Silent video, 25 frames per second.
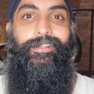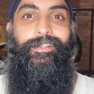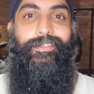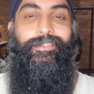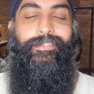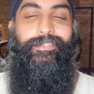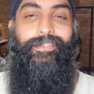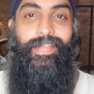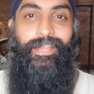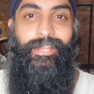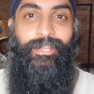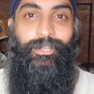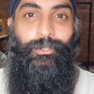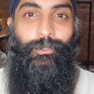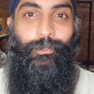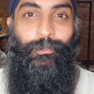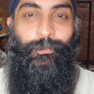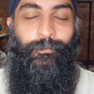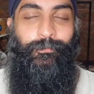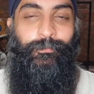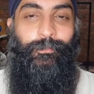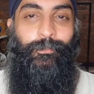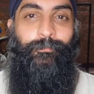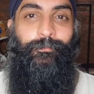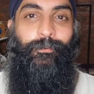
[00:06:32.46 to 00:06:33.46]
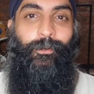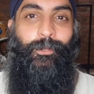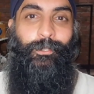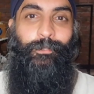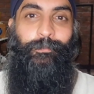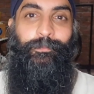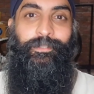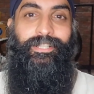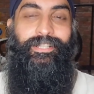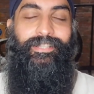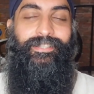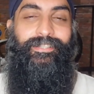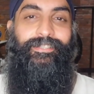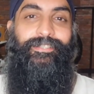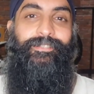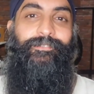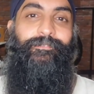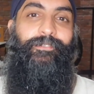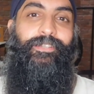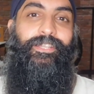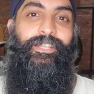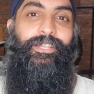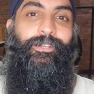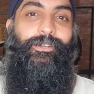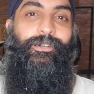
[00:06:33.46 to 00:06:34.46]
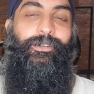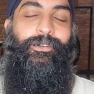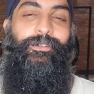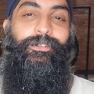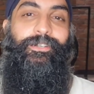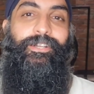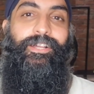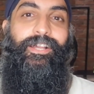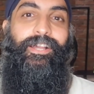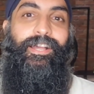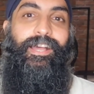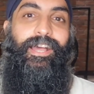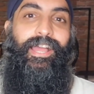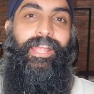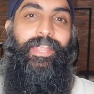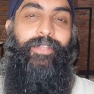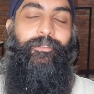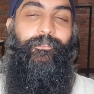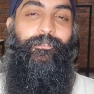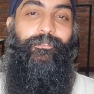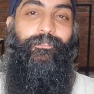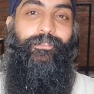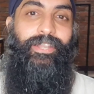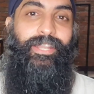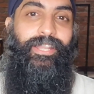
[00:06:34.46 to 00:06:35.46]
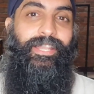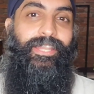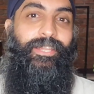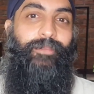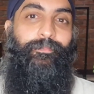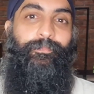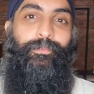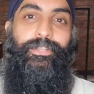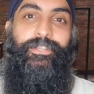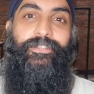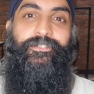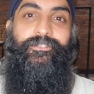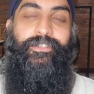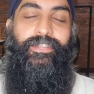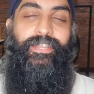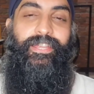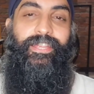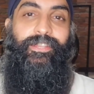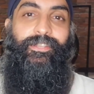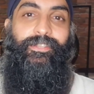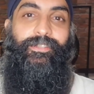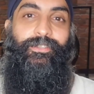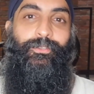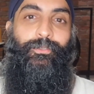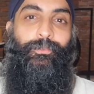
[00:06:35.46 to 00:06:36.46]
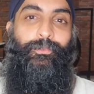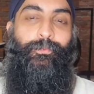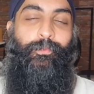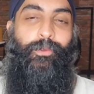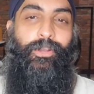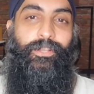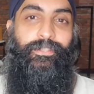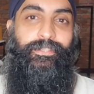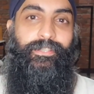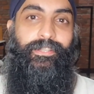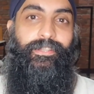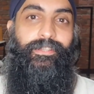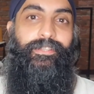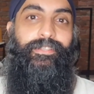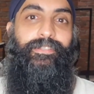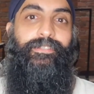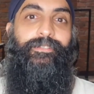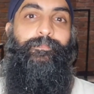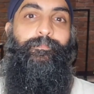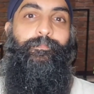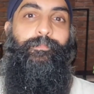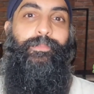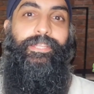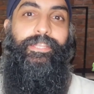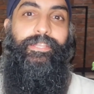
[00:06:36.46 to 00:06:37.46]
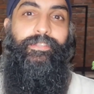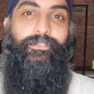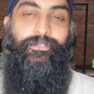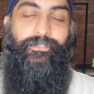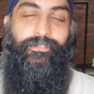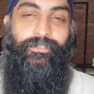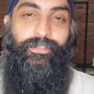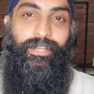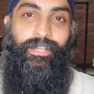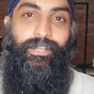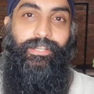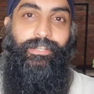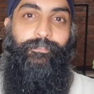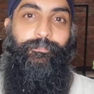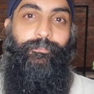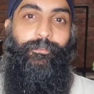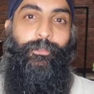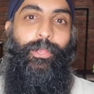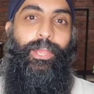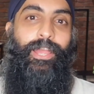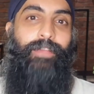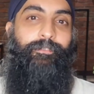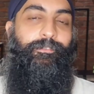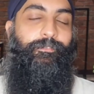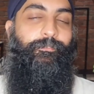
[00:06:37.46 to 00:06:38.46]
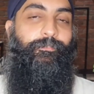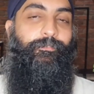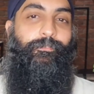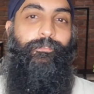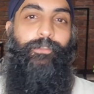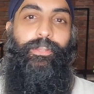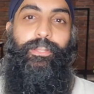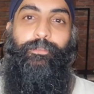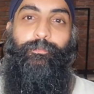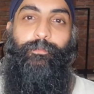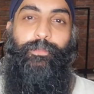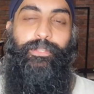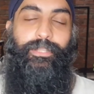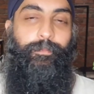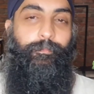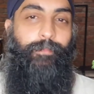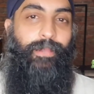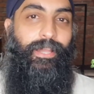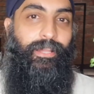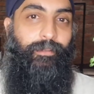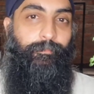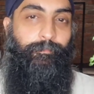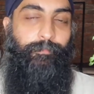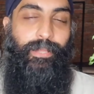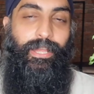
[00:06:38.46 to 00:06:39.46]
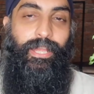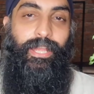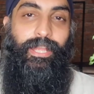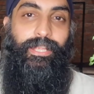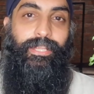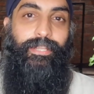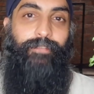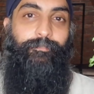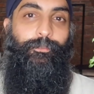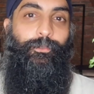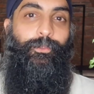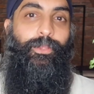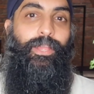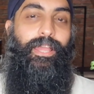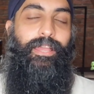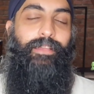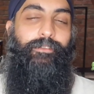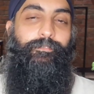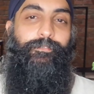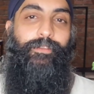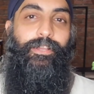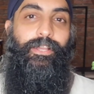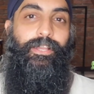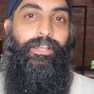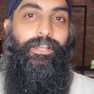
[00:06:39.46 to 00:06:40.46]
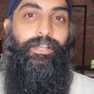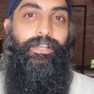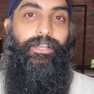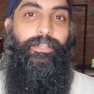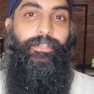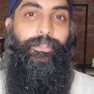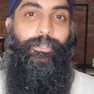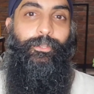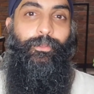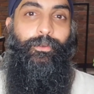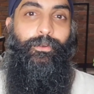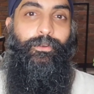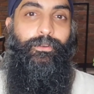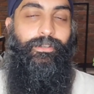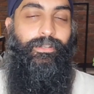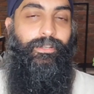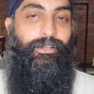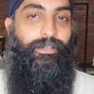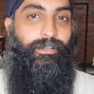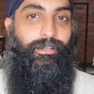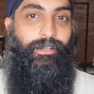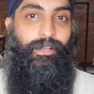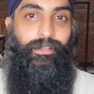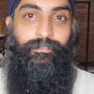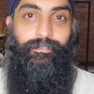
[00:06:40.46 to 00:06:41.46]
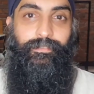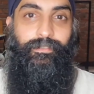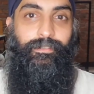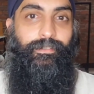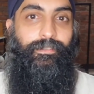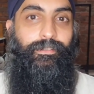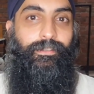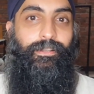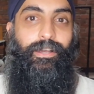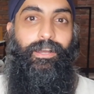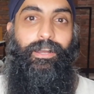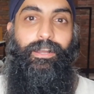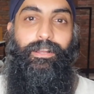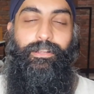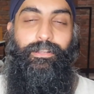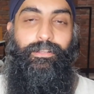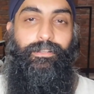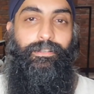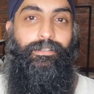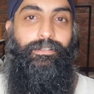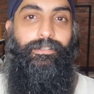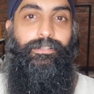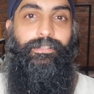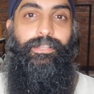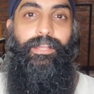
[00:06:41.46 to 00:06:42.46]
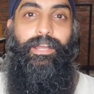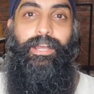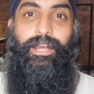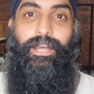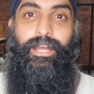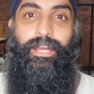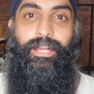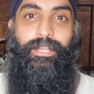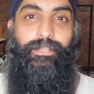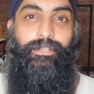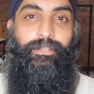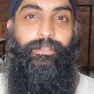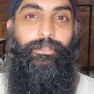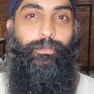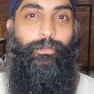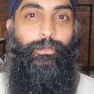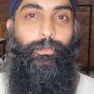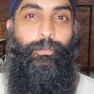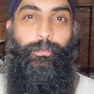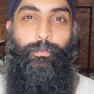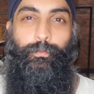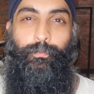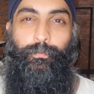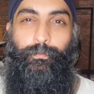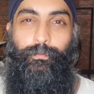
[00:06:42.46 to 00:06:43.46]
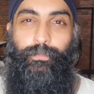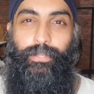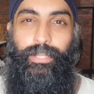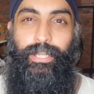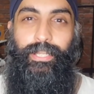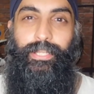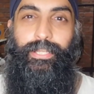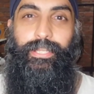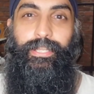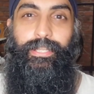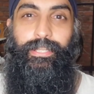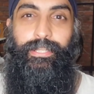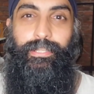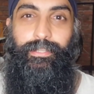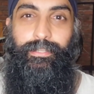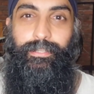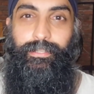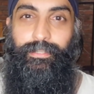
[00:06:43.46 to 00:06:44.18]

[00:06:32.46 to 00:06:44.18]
Thank you for following this video. I really appreciate you watching this. Please share. If you have a friend with a bad back, if you have, cousin, uncle, aunt who really